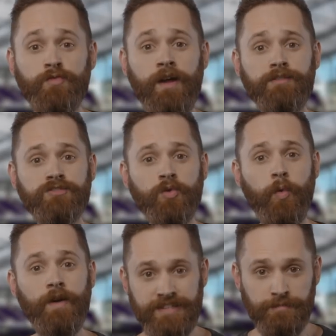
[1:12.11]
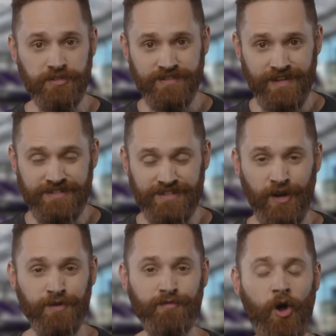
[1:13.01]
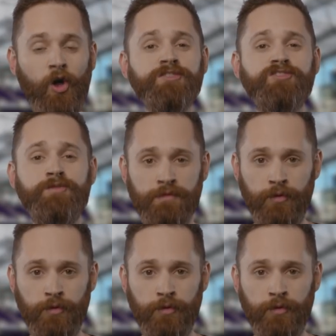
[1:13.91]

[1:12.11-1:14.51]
around 20% of all Super